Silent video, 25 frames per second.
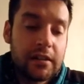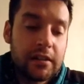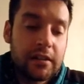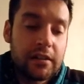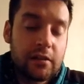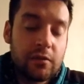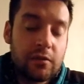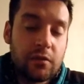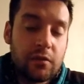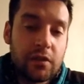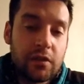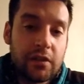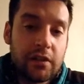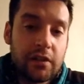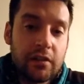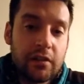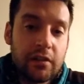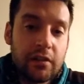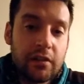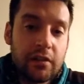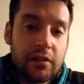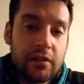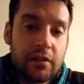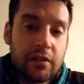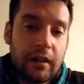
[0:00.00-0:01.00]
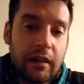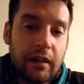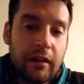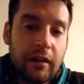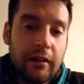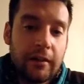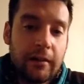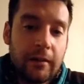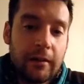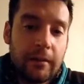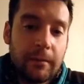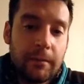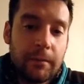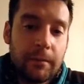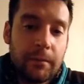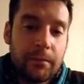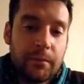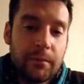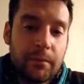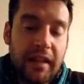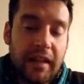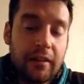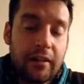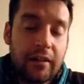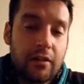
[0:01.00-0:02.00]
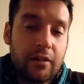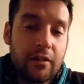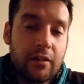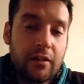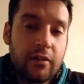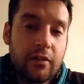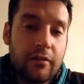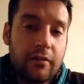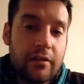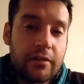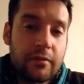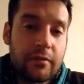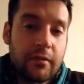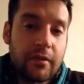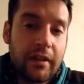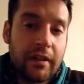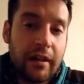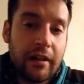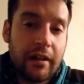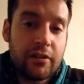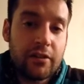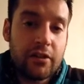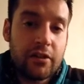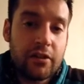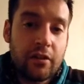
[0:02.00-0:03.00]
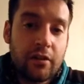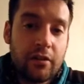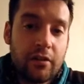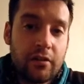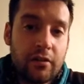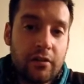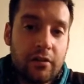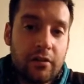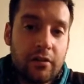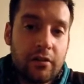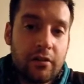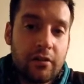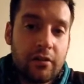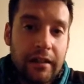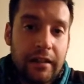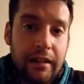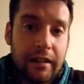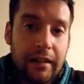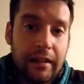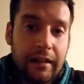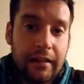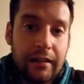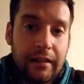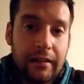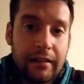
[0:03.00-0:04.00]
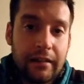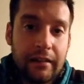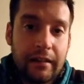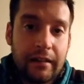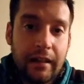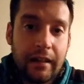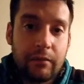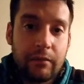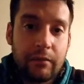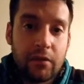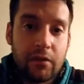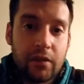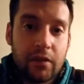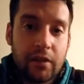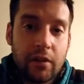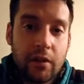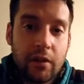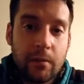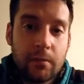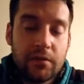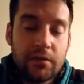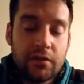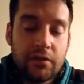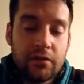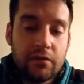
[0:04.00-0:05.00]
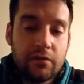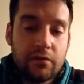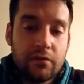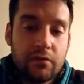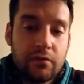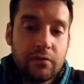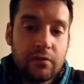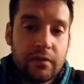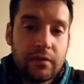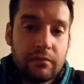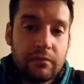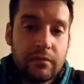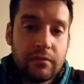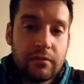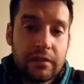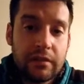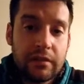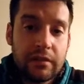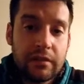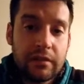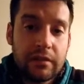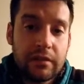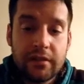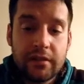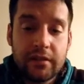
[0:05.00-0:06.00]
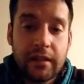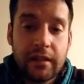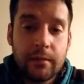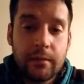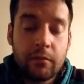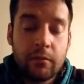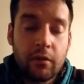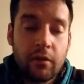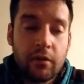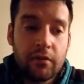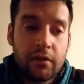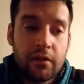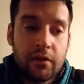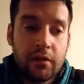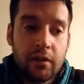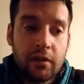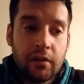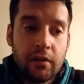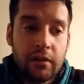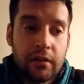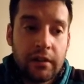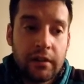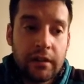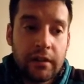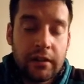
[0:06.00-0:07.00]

You really do. I couldn't do this without y'all, and I really hope to seriously hear more of y'all.